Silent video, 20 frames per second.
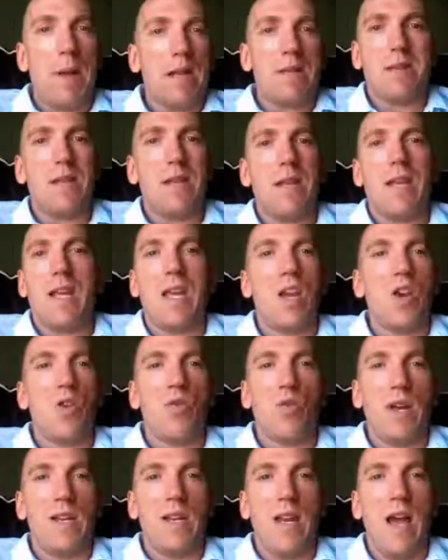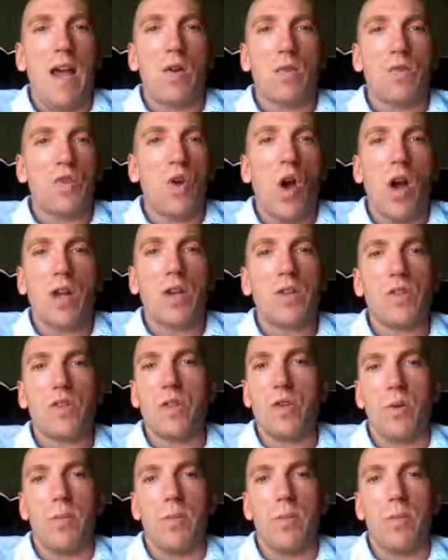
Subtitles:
not sitting here right now talking to